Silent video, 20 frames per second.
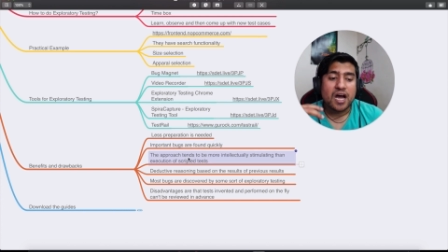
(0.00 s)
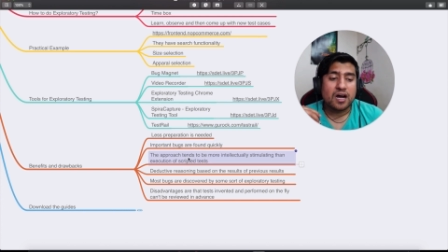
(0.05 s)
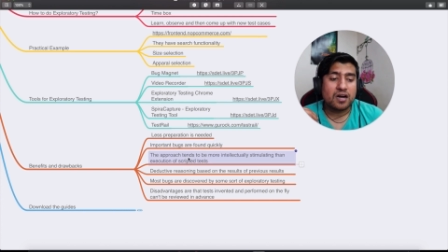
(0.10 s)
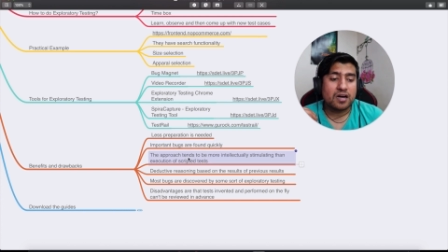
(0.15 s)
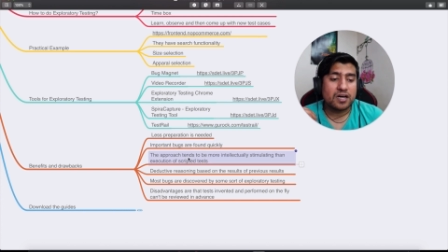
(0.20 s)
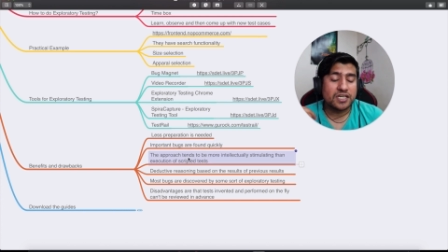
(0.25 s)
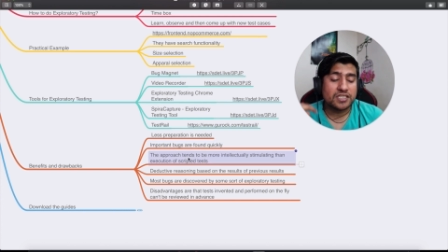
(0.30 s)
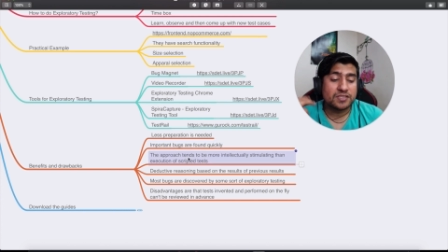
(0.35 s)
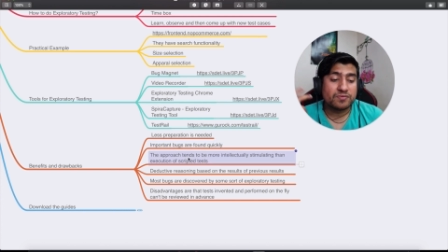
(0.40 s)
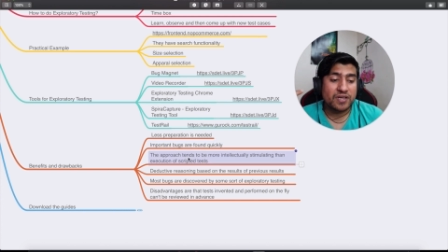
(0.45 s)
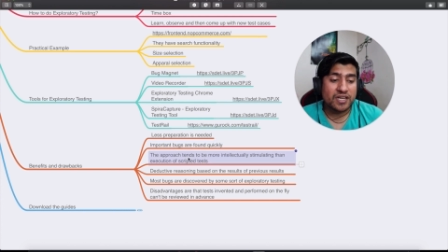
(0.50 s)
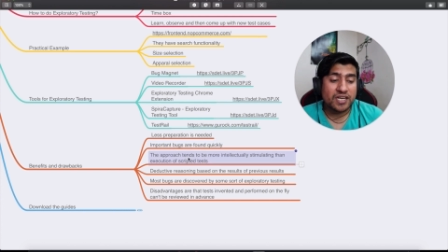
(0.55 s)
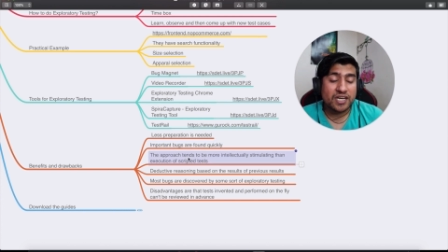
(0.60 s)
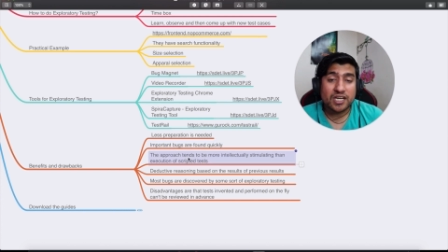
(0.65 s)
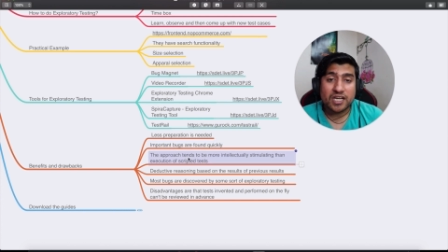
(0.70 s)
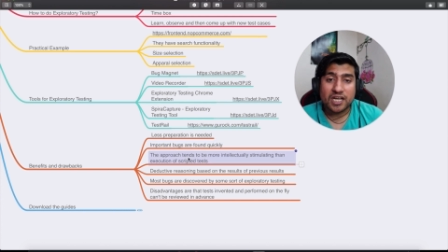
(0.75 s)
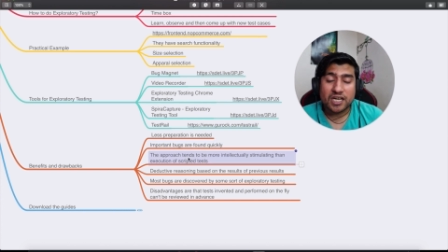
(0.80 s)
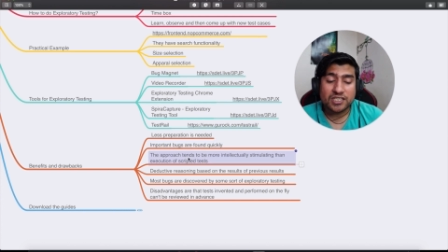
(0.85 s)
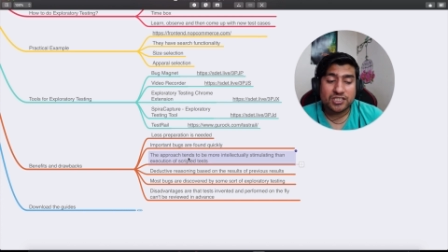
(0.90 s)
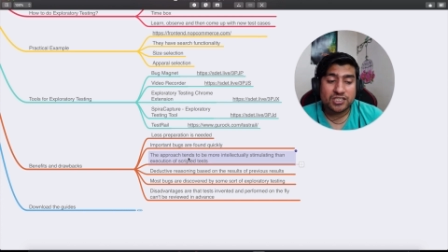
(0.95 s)
Uh, it's very
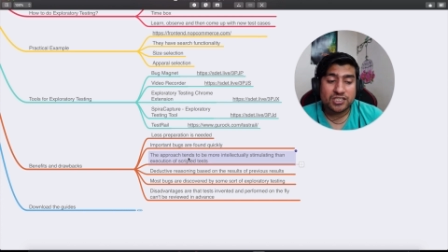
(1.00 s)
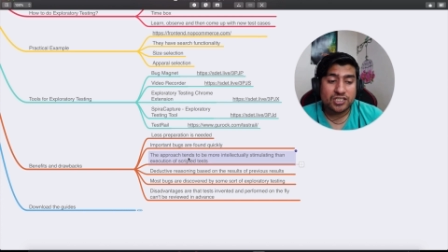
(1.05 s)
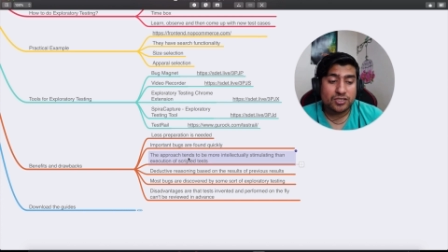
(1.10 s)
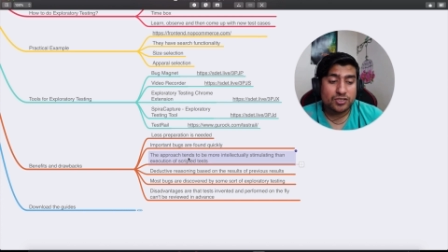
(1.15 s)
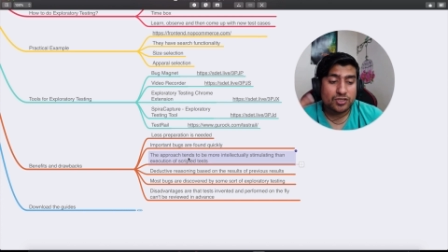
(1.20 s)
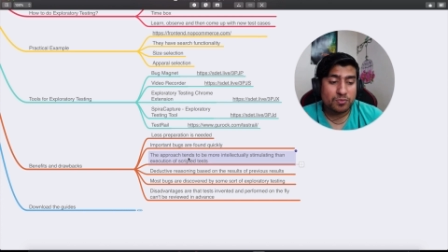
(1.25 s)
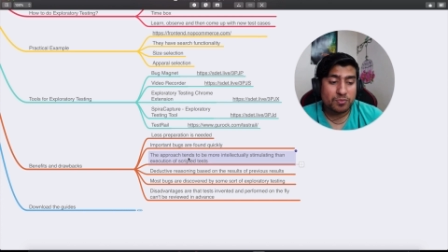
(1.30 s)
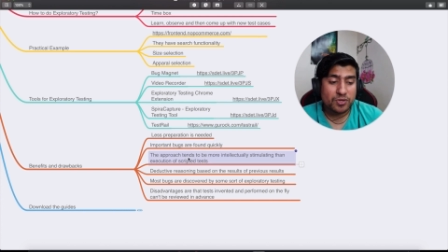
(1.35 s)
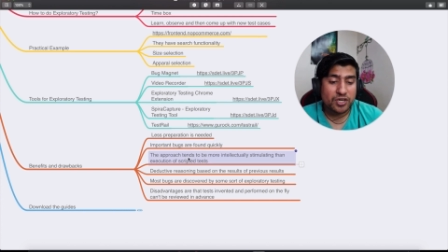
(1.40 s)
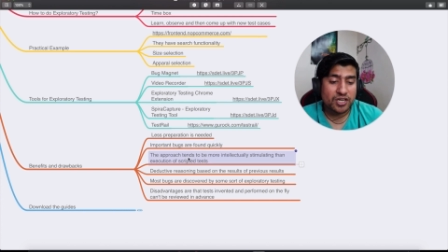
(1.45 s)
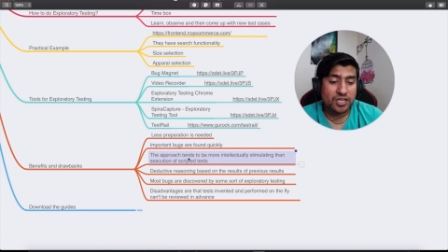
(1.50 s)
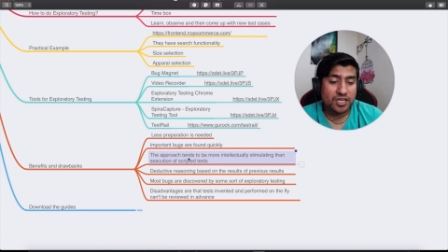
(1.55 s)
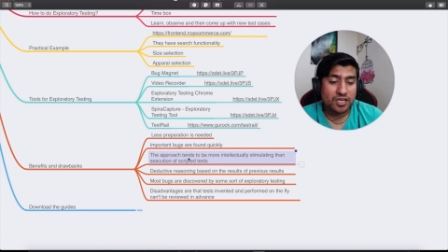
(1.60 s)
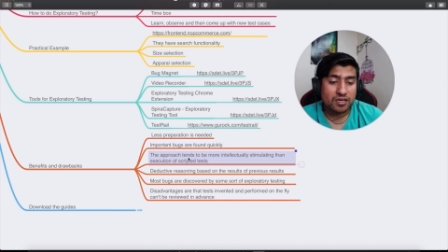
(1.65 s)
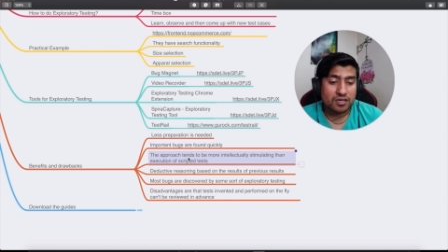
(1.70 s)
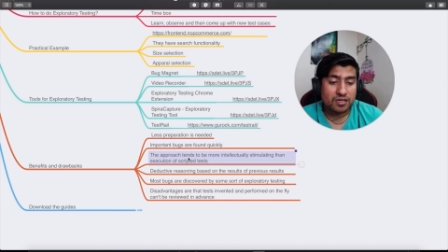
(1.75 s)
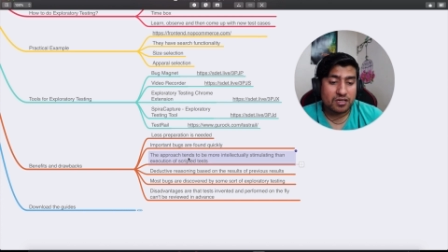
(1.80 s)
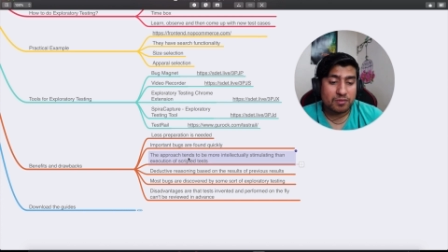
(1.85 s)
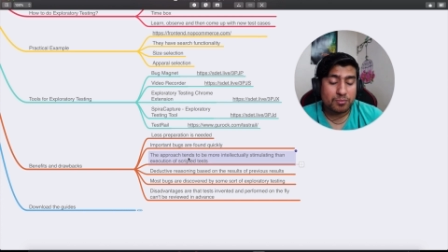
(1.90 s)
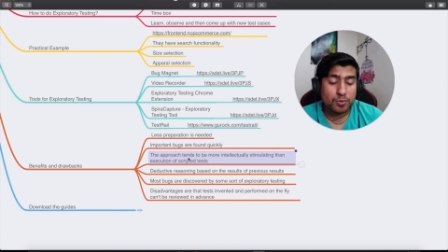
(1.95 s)
intelligent at simulating
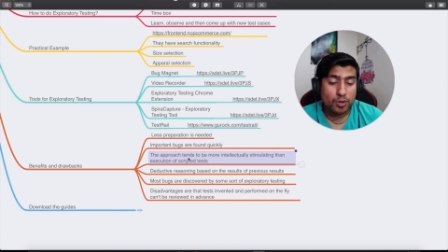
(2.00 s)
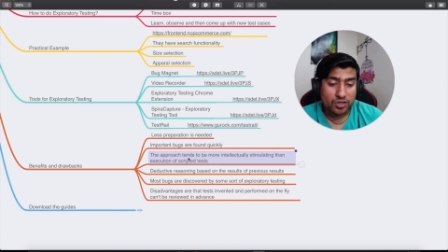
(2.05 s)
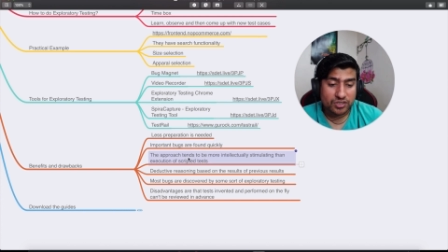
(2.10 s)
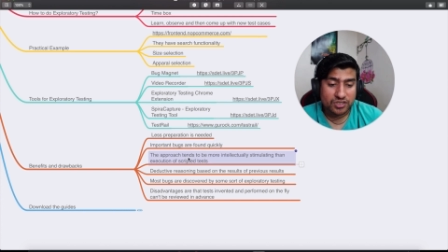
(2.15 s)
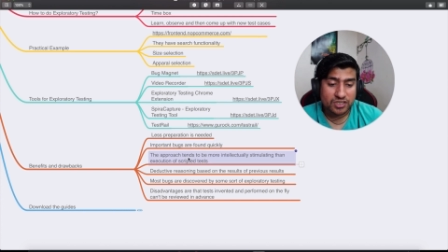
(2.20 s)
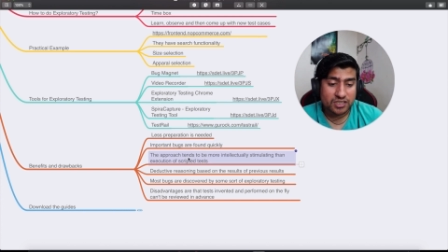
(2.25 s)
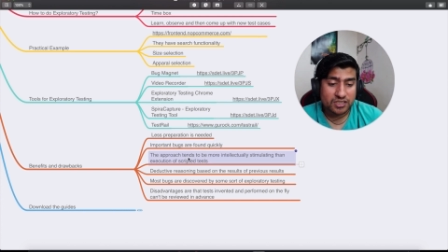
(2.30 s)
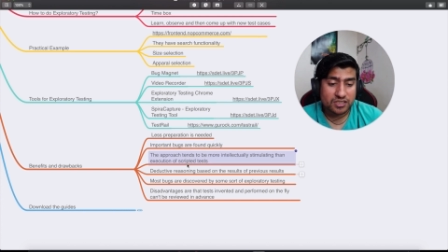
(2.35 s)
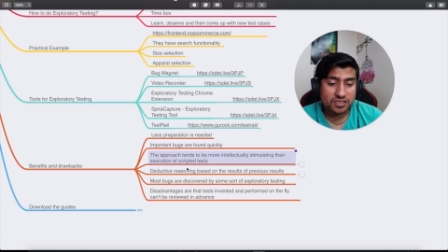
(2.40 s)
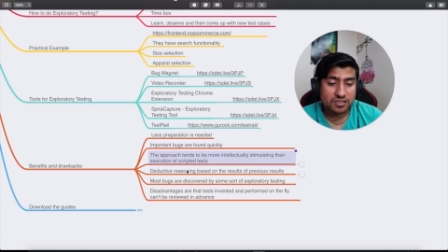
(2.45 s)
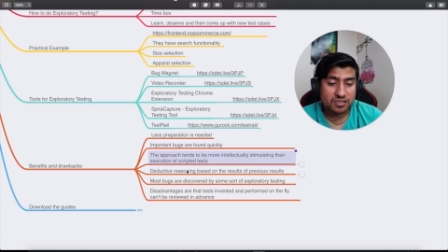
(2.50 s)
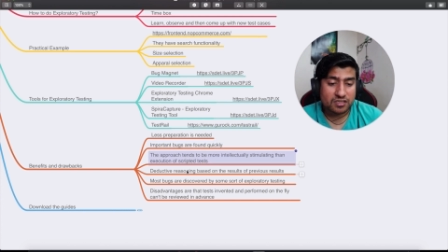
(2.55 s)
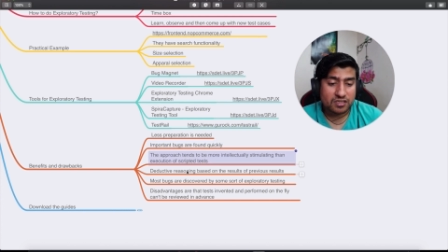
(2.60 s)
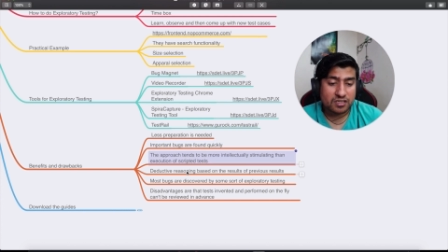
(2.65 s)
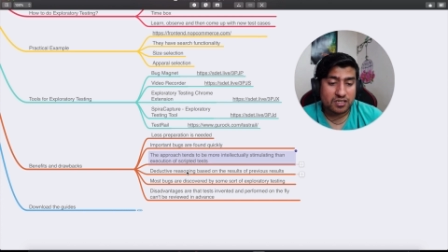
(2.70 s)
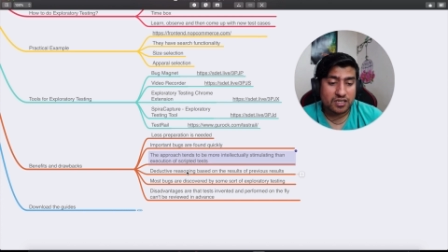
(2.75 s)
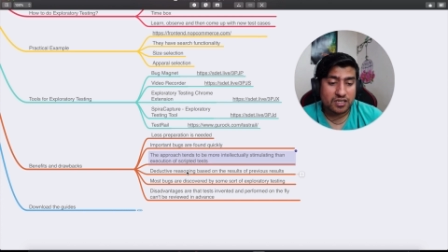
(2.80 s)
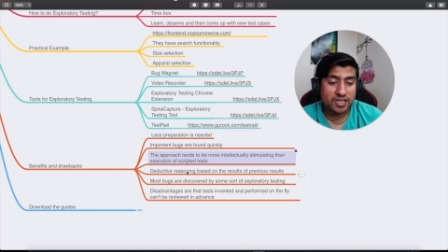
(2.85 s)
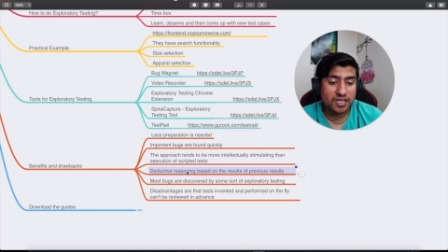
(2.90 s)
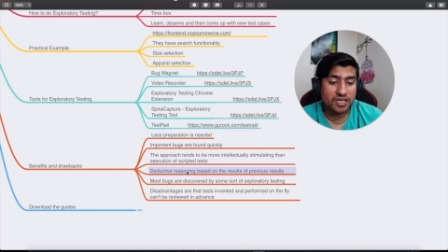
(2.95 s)
uh, process,
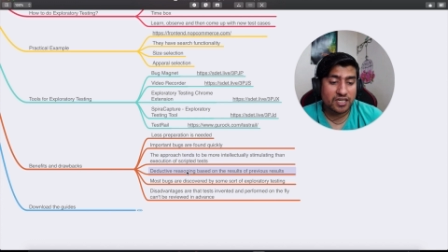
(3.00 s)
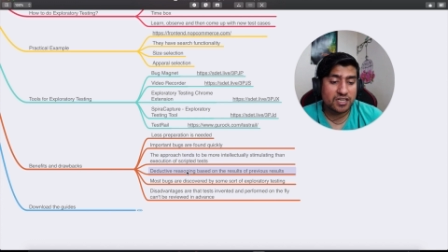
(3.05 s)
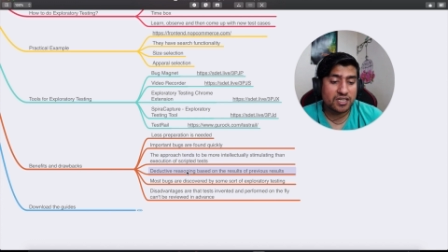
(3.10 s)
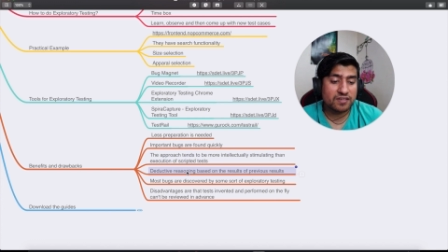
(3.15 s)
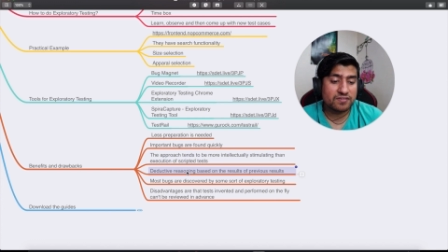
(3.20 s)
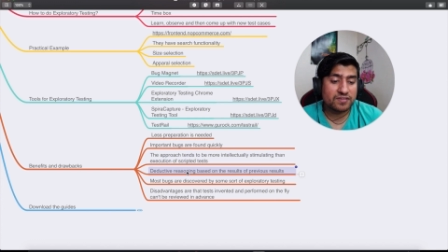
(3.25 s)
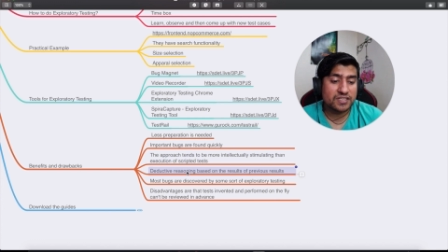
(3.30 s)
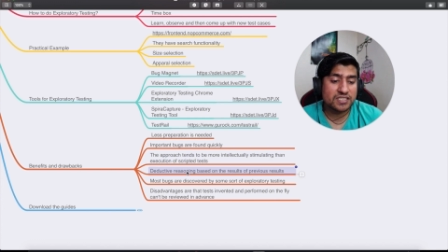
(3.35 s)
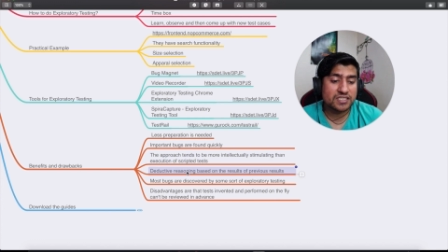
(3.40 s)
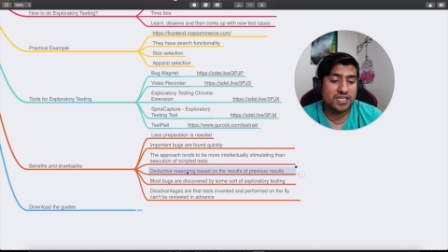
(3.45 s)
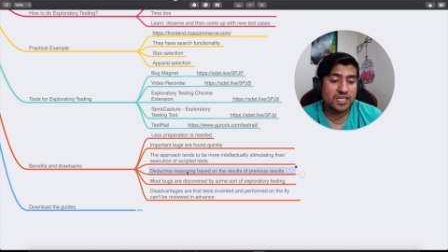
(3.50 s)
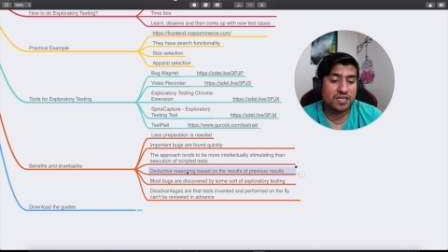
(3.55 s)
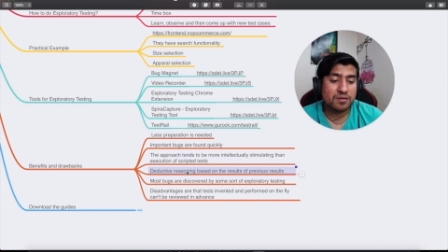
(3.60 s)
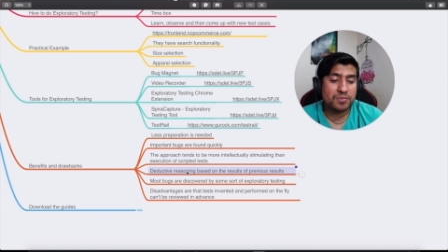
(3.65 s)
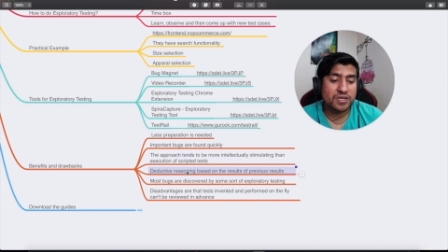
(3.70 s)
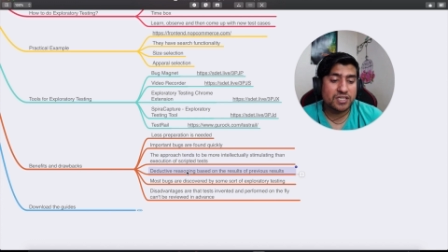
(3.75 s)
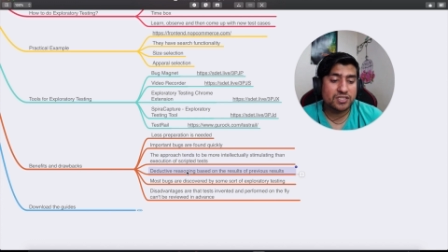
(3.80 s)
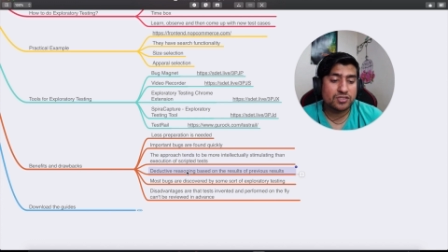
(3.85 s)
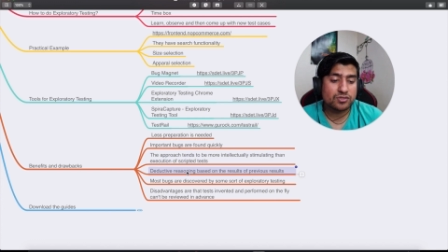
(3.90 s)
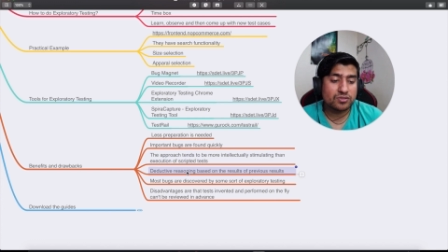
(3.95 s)
uh, deductive reasoning
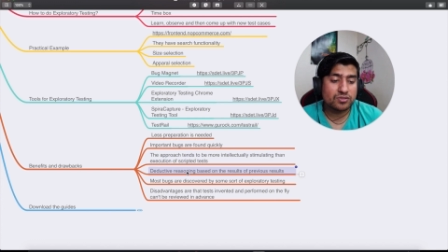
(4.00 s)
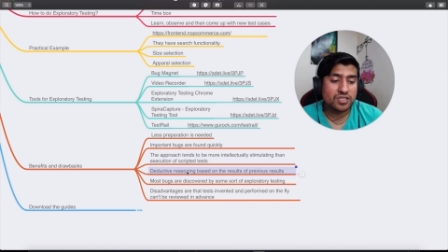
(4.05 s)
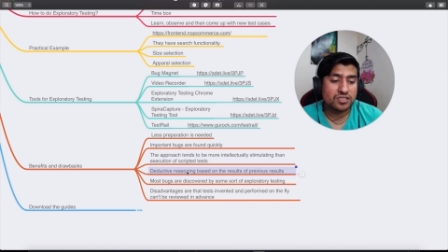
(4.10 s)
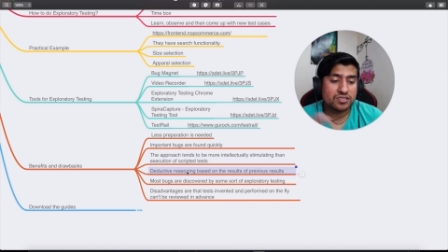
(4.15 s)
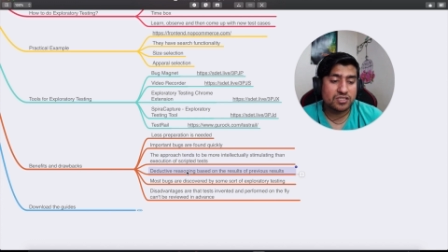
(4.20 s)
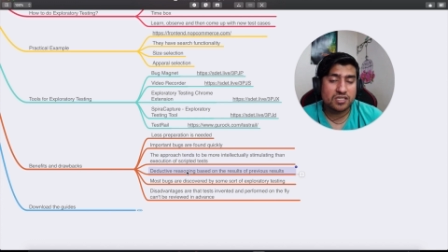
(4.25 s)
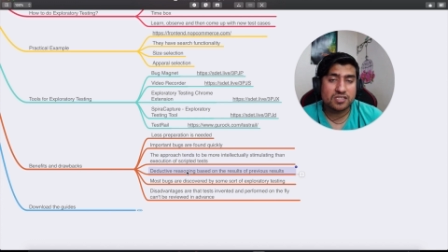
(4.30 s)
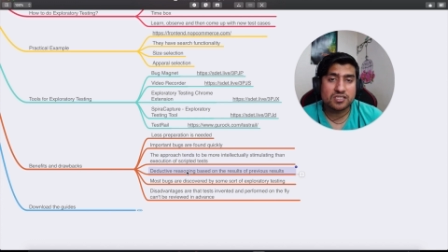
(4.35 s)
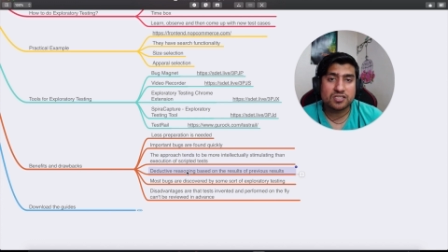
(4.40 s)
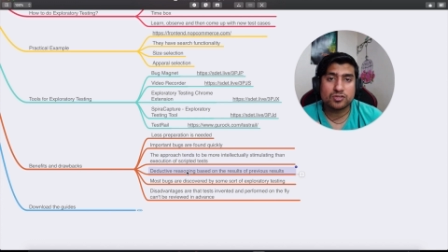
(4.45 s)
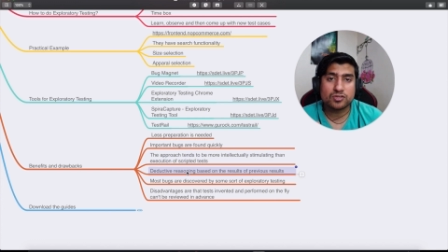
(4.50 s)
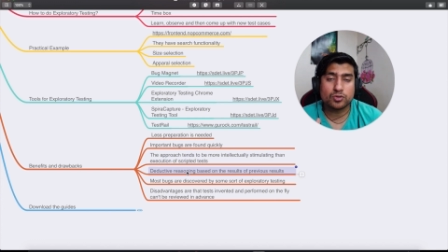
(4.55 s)
based on the results.